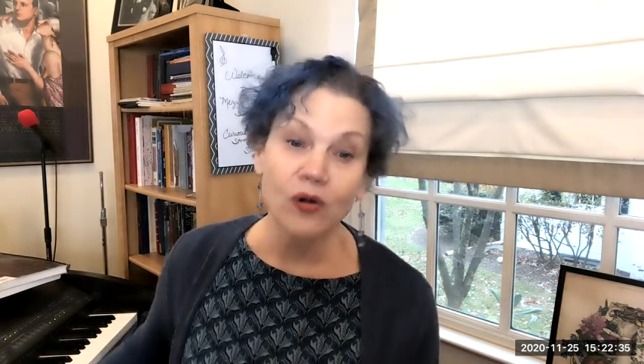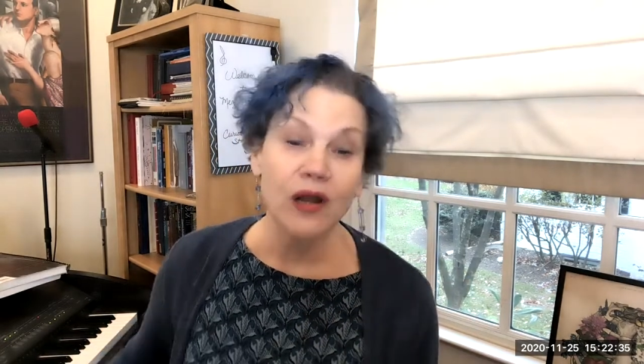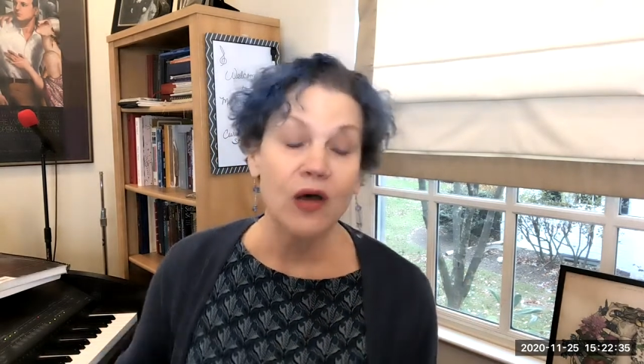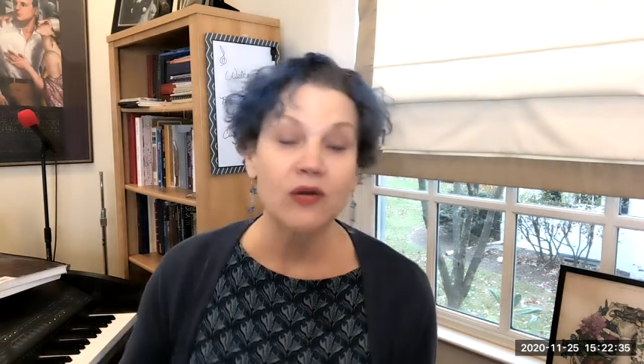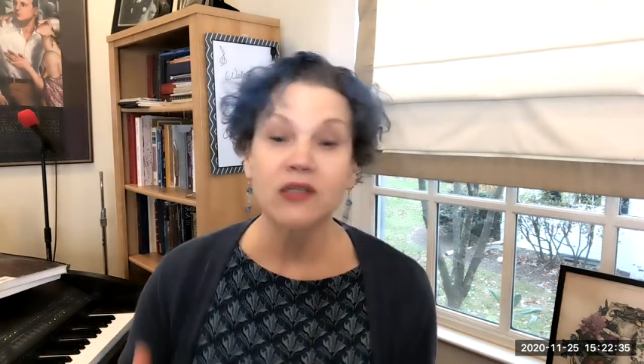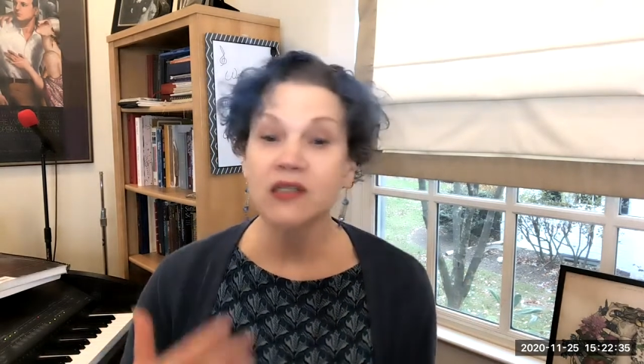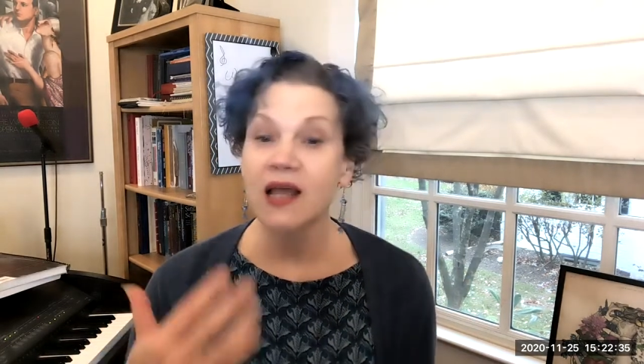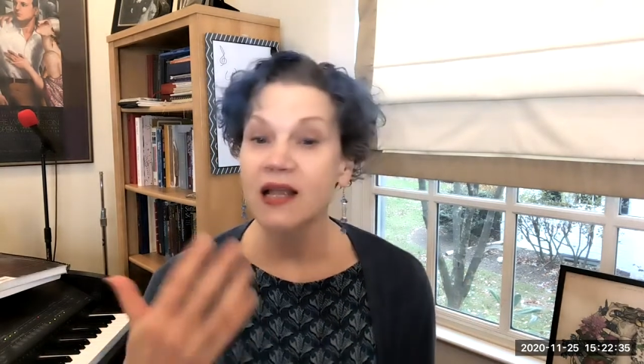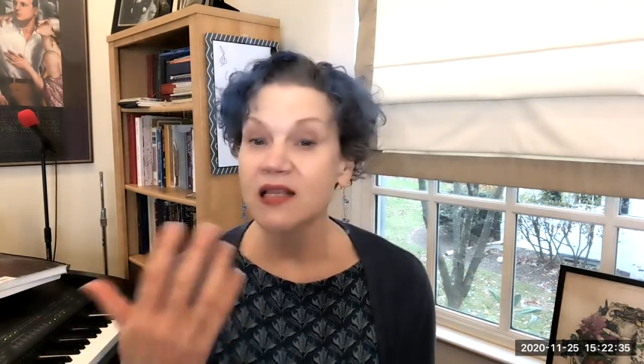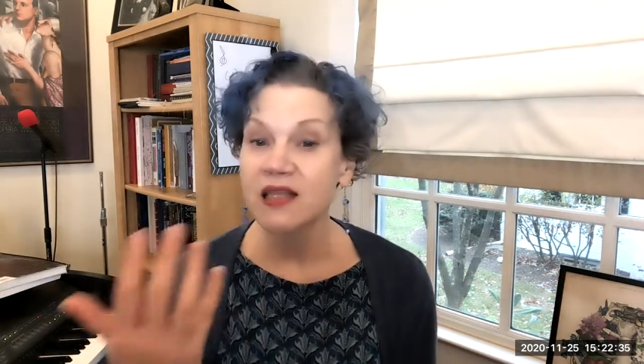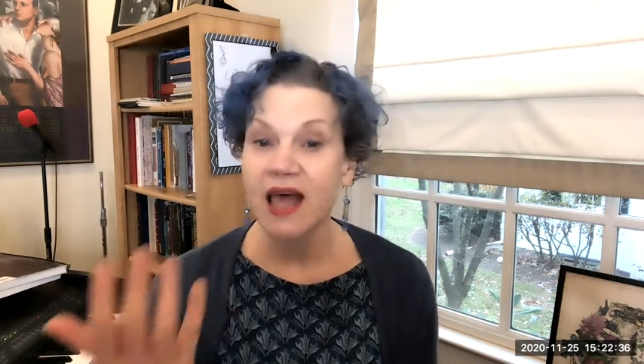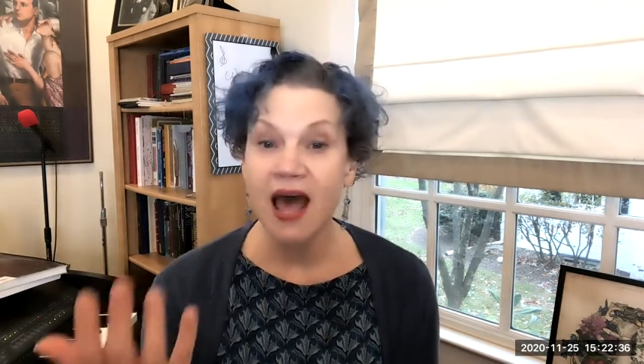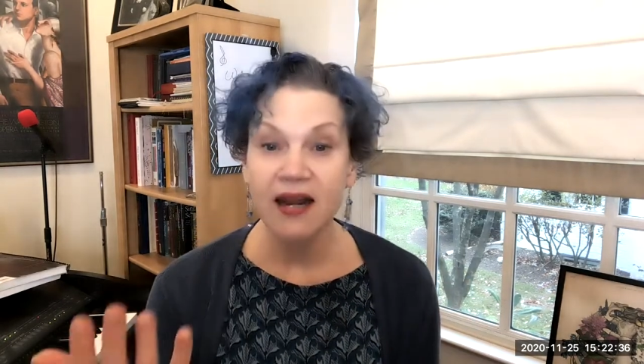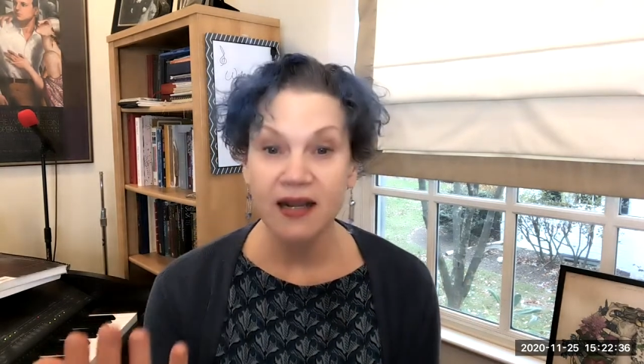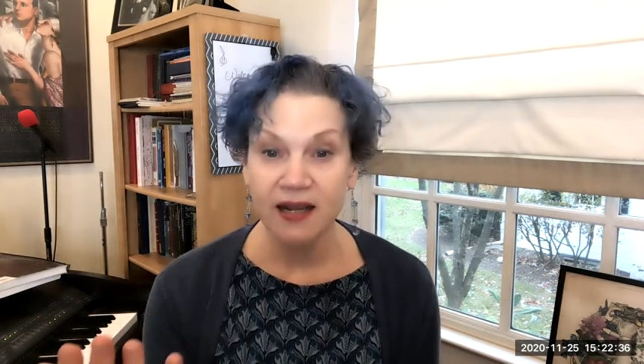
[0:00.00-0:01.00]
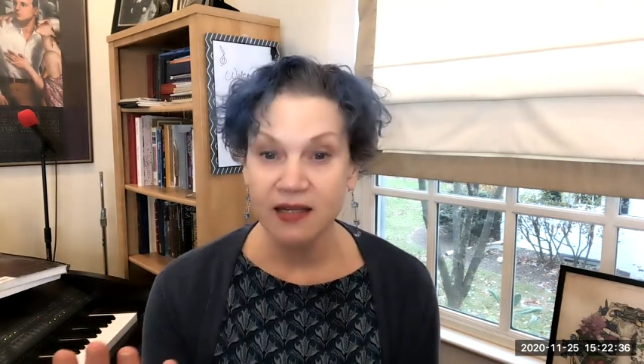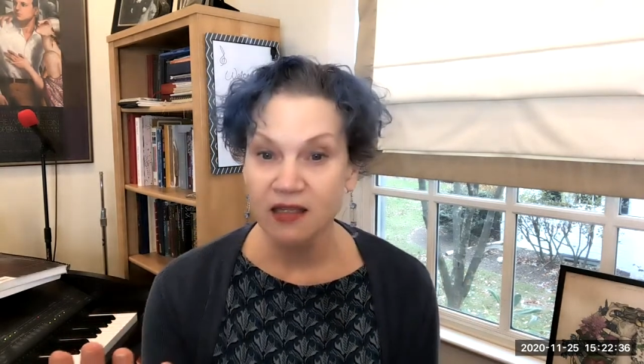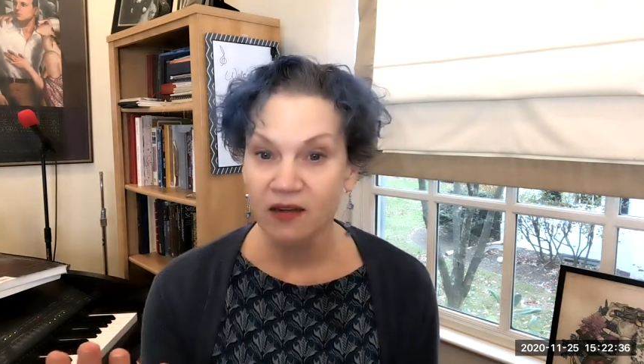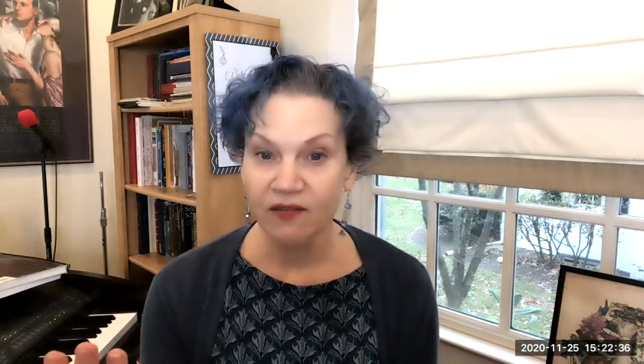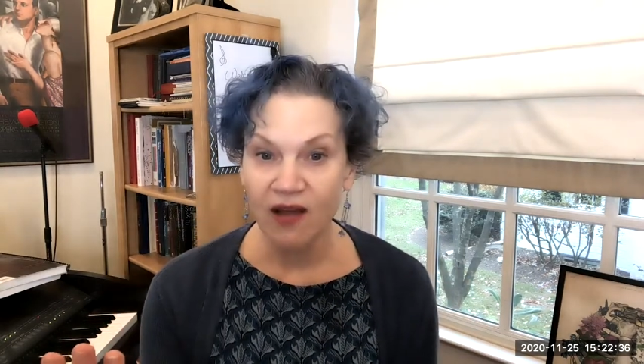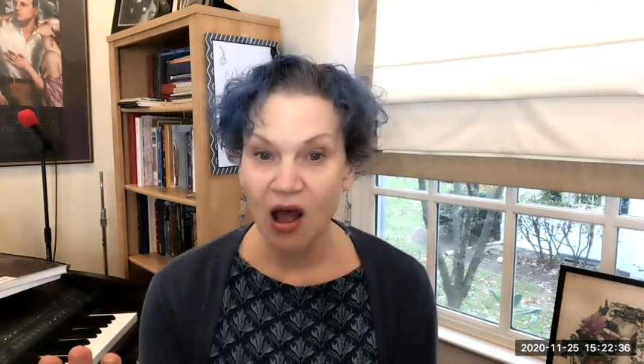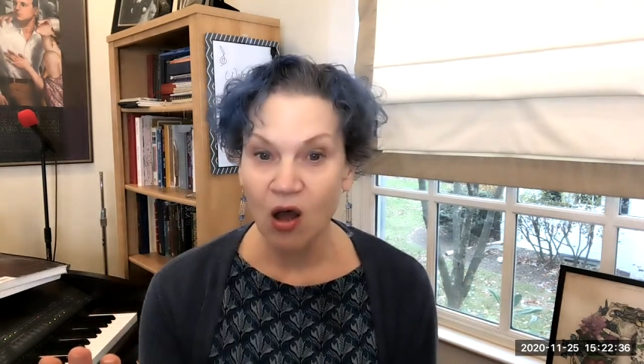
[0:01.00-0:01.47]
Notice that is
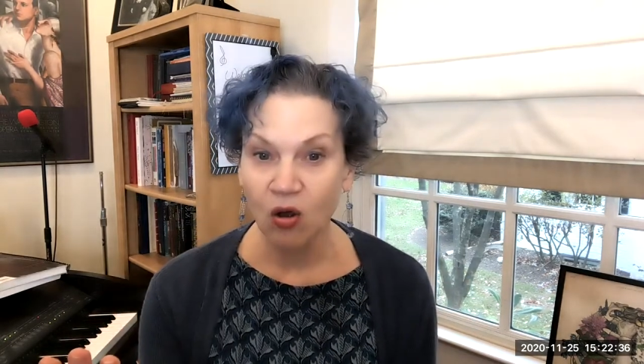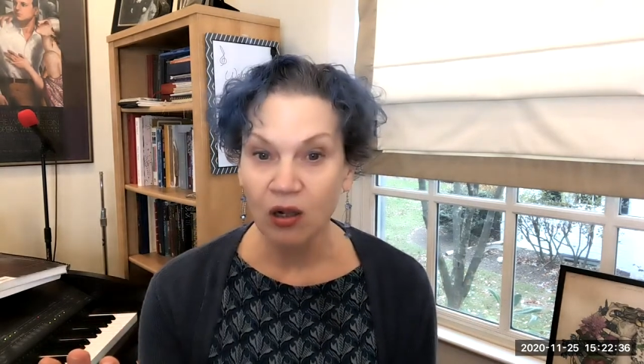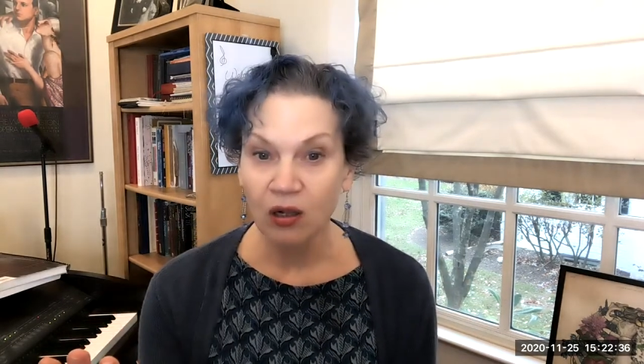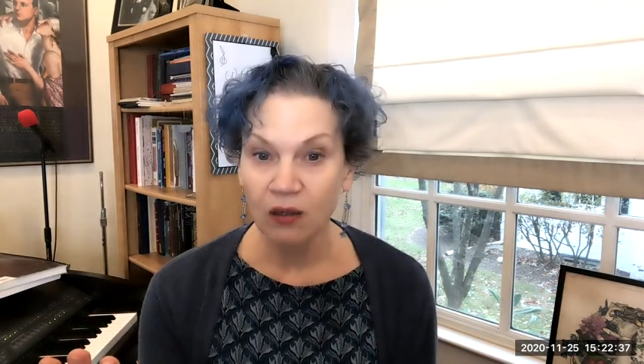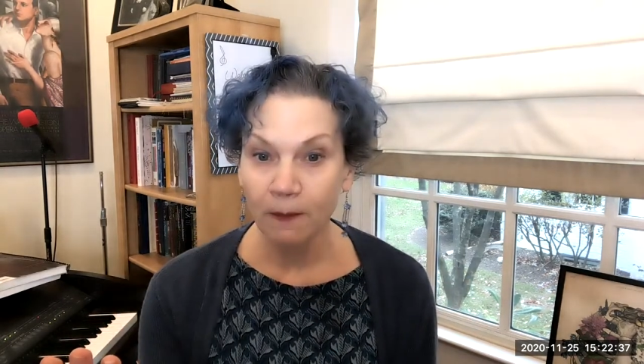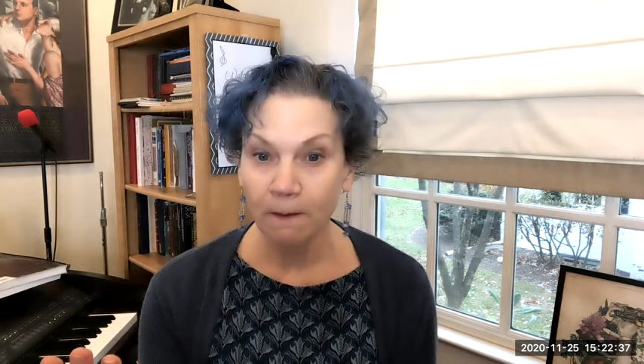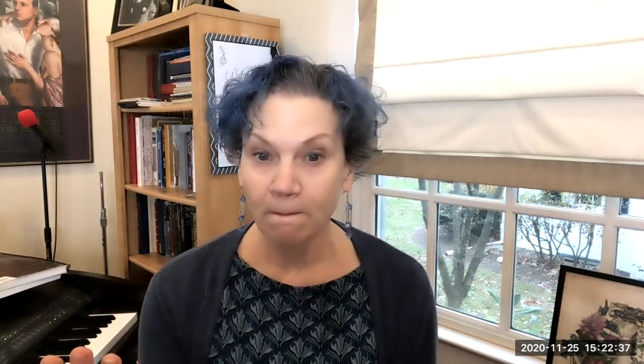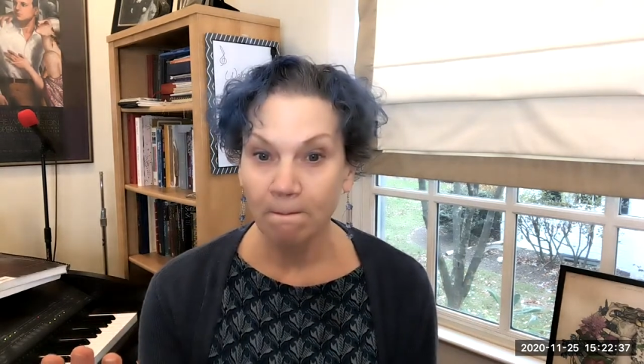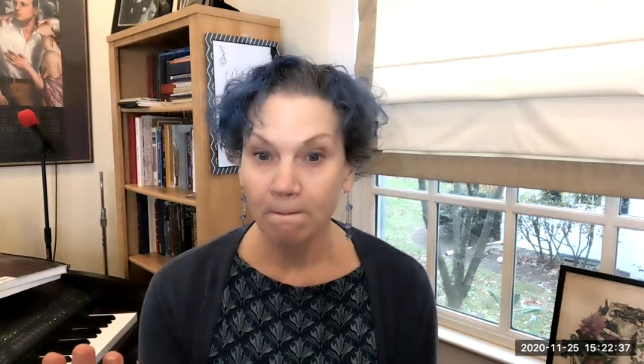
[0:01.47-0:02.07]
a vowel.